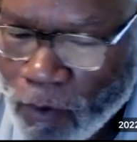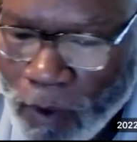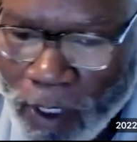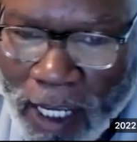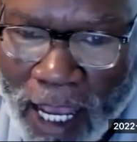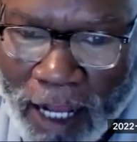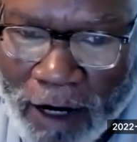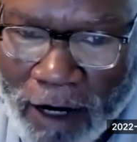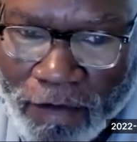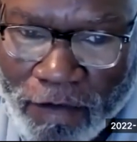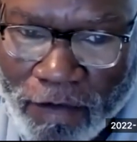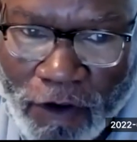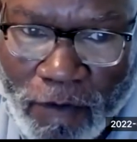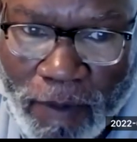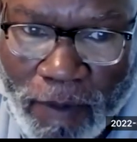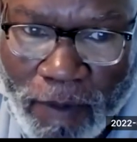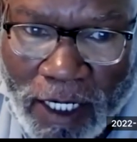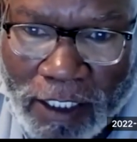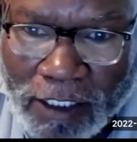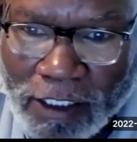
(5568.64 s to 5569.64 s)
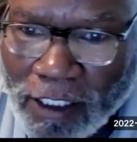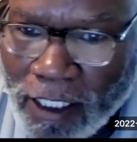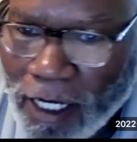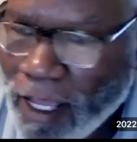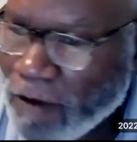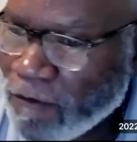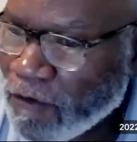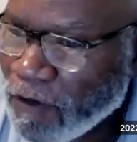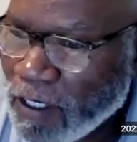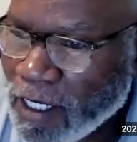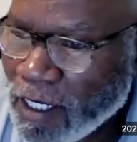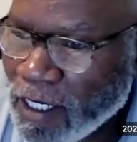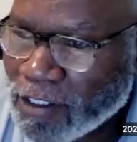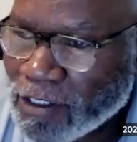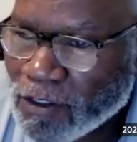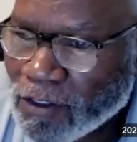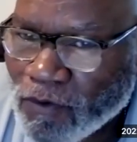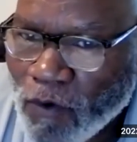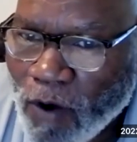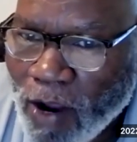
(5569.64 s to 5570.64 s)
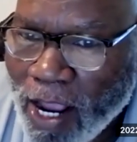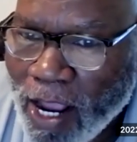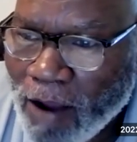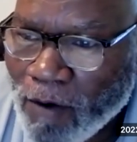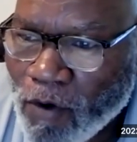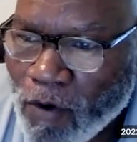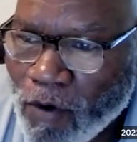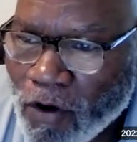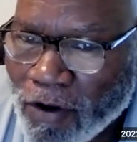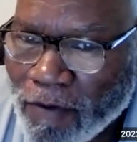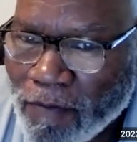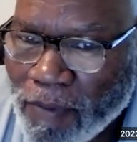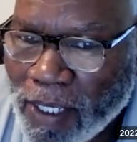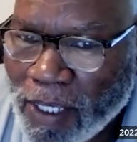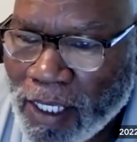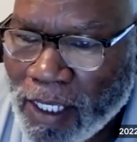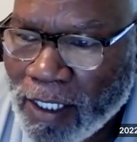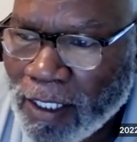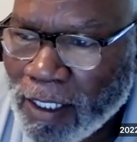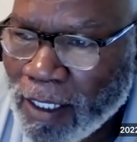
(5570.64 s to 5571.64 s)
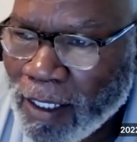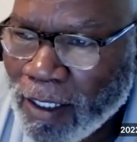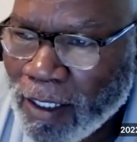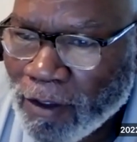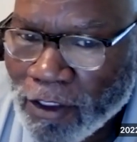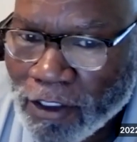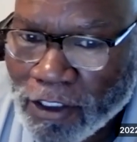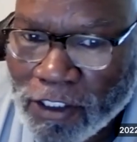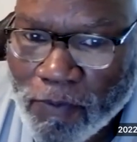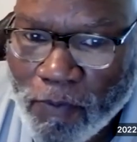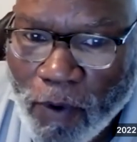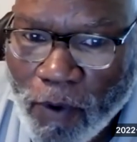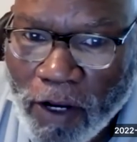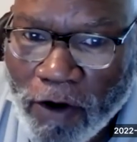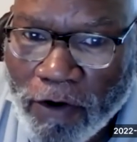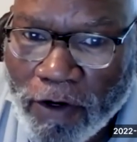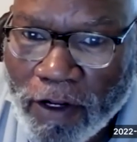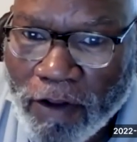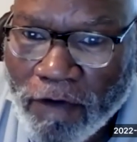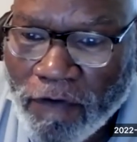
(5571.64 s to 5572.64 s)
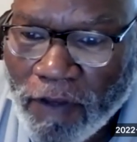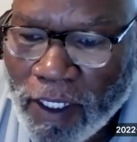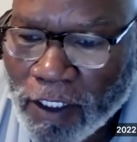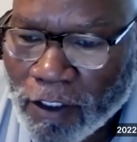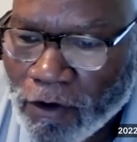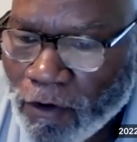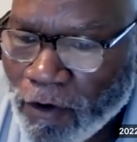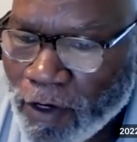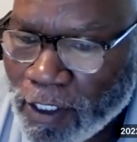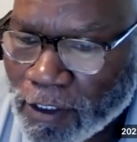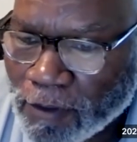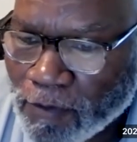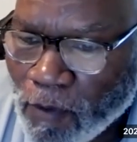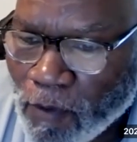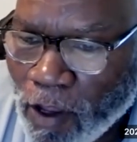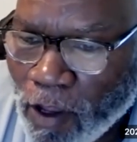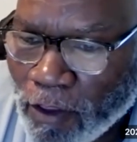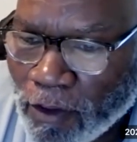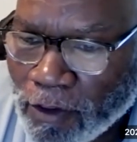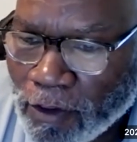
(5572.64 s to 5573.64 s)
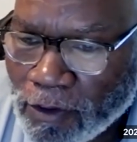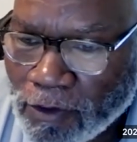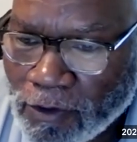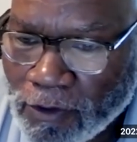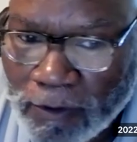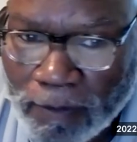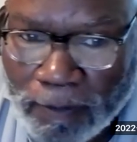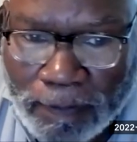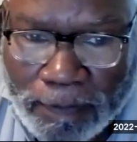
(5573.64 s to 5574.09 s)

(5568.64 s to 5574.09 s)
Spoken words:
We got a few minutes left, and this is where I want to be. The spirit of increase, brothers.